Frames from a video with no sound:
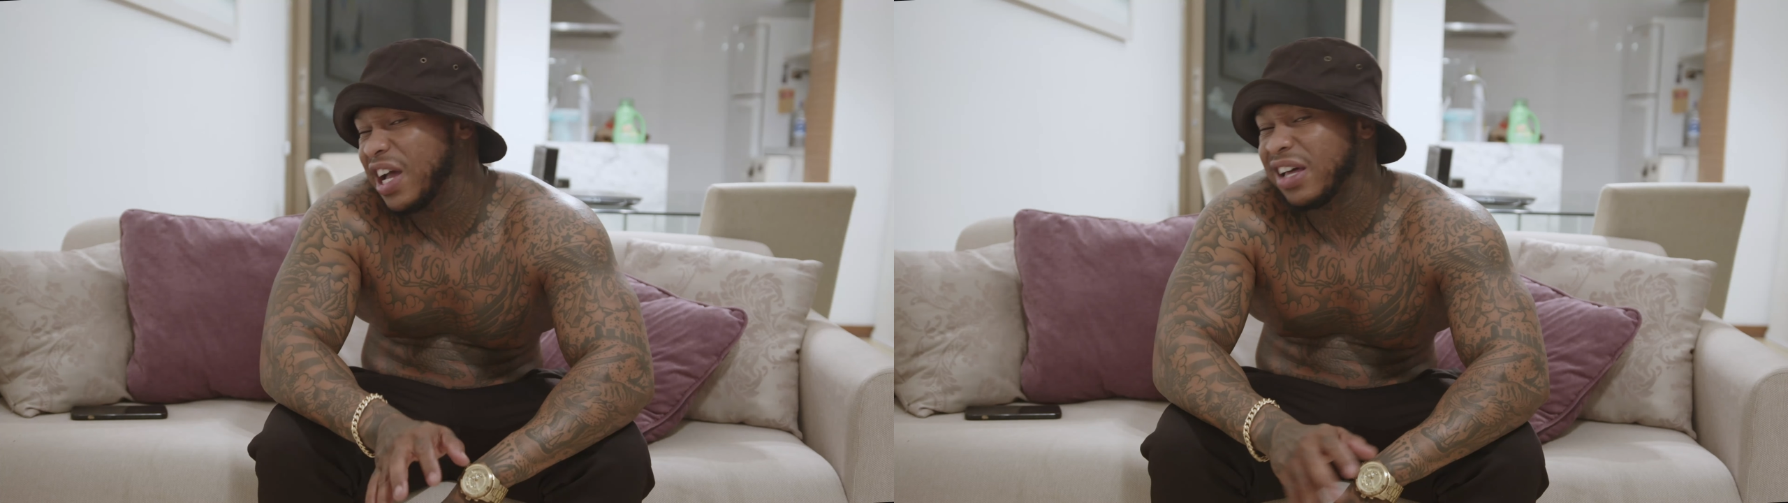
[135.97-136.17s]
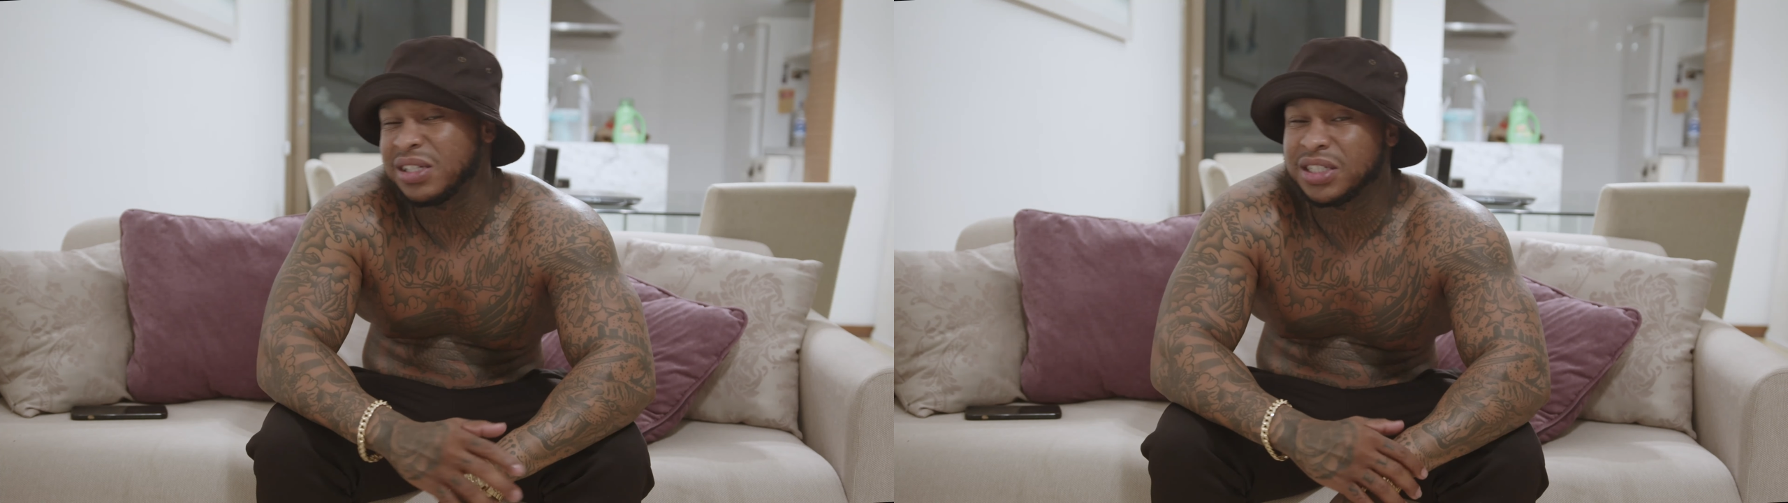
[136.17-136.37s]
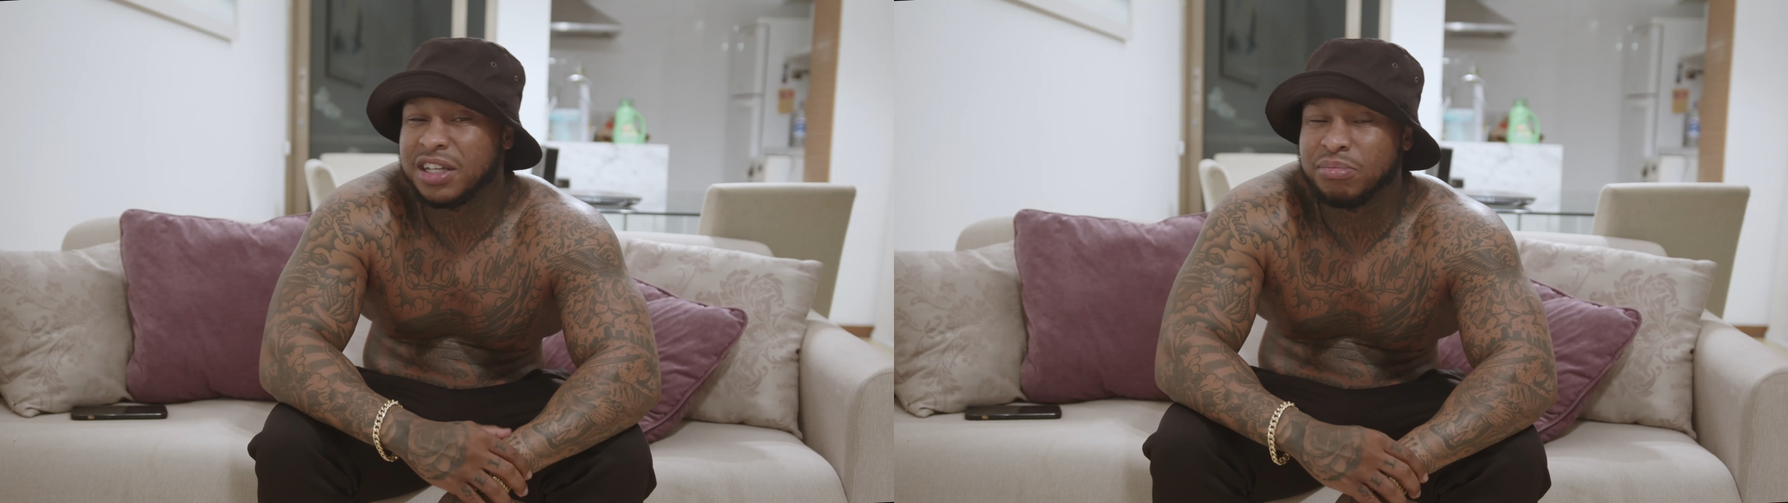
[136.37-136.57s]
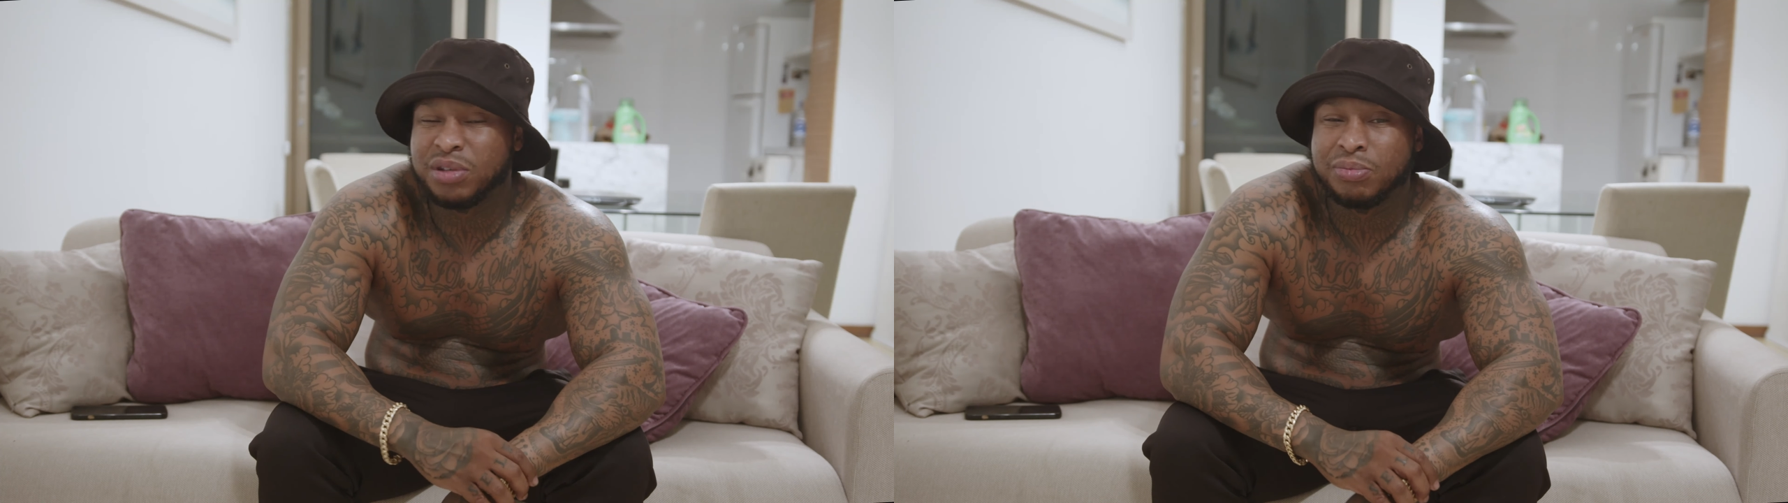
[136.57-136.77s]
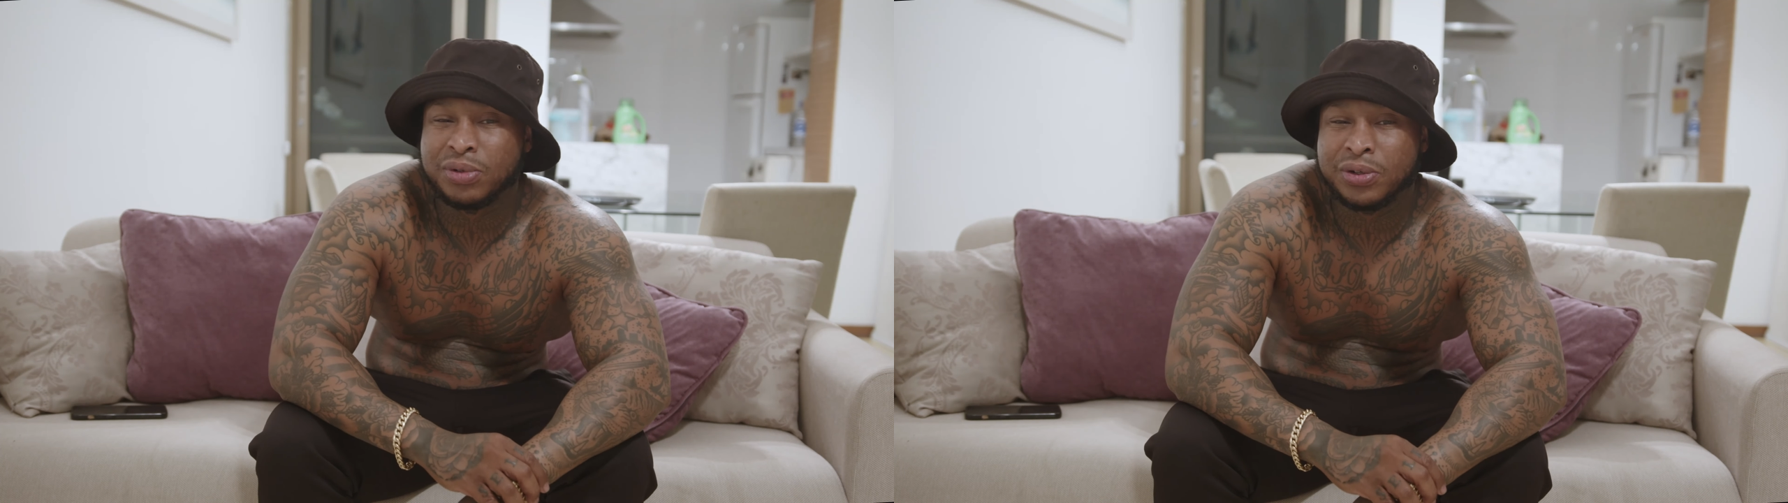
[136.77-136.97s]
out of shape
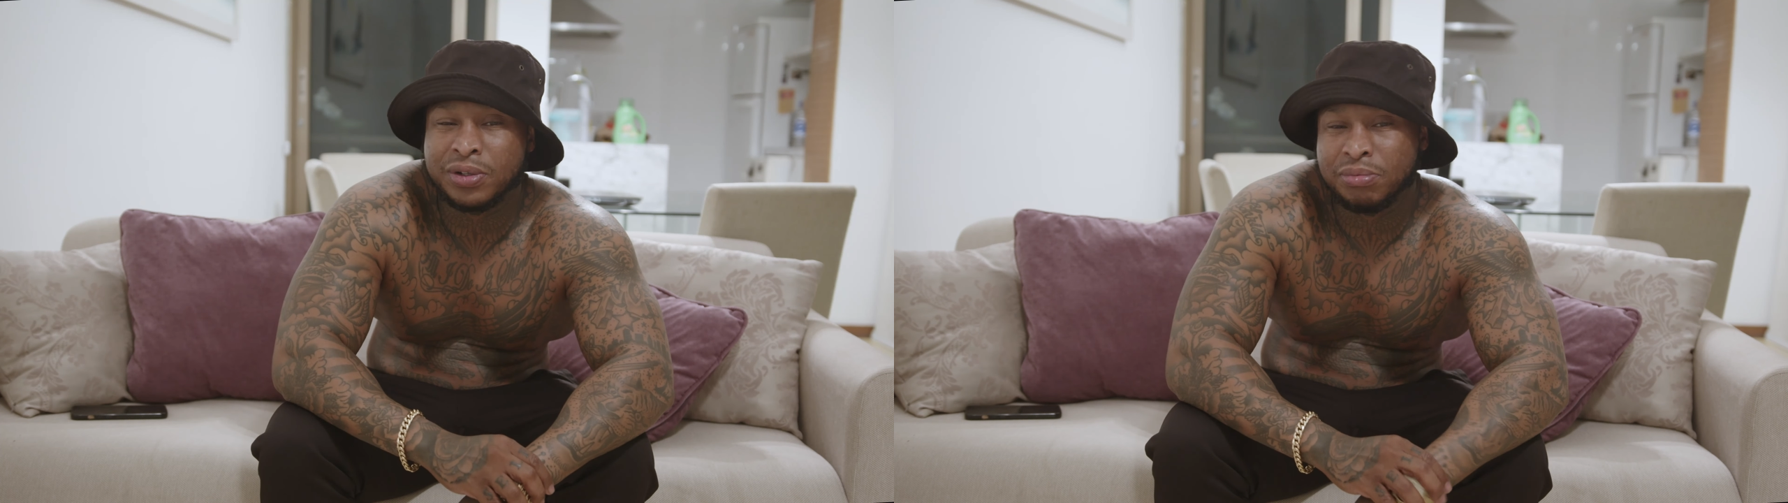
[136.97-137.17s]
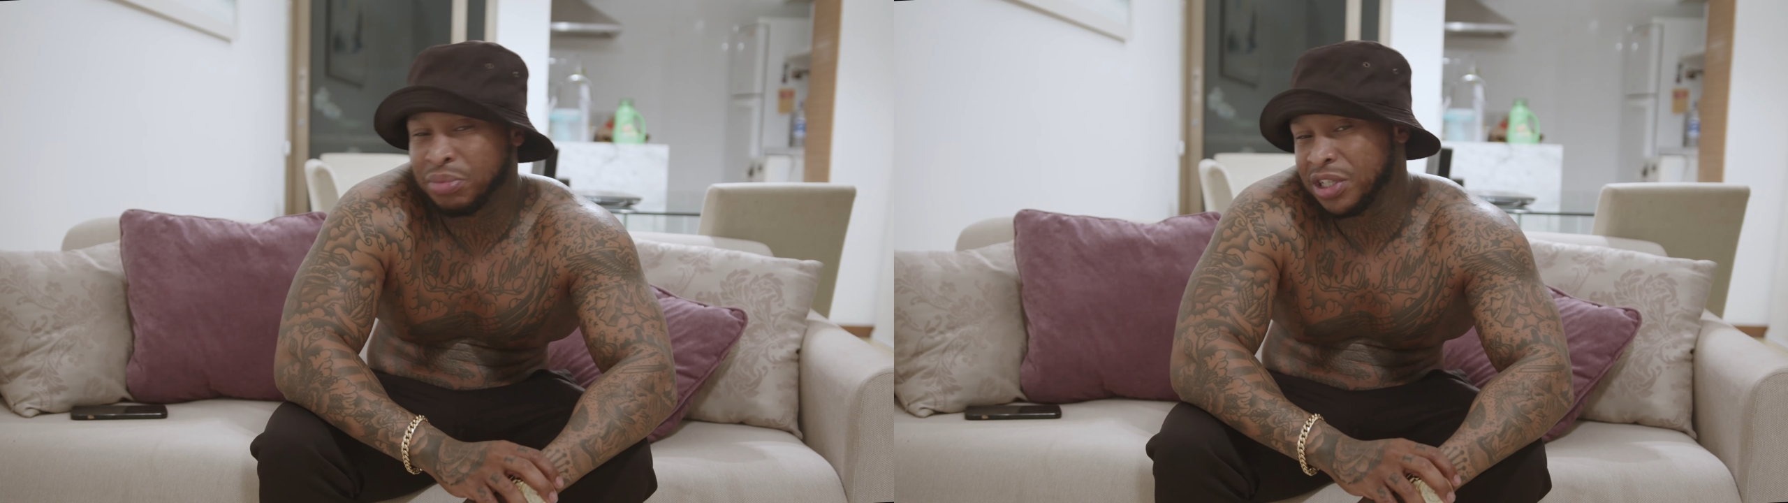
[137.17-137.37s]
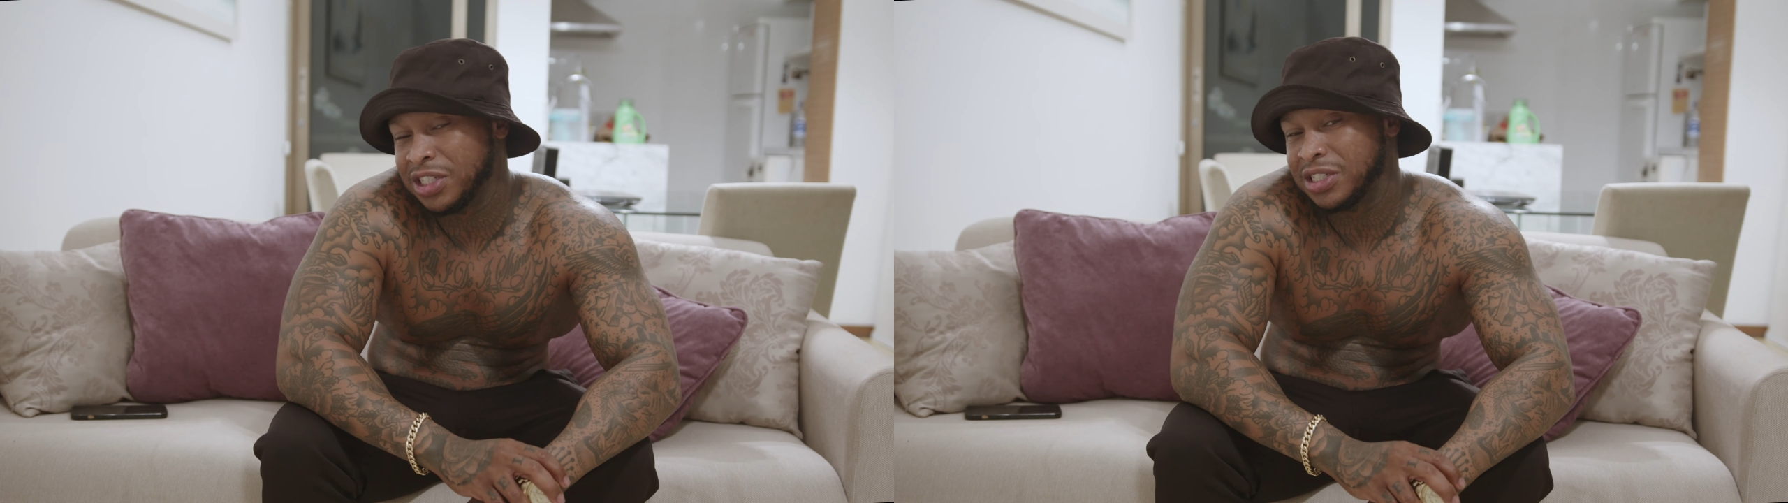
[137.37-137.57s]
people on the beach.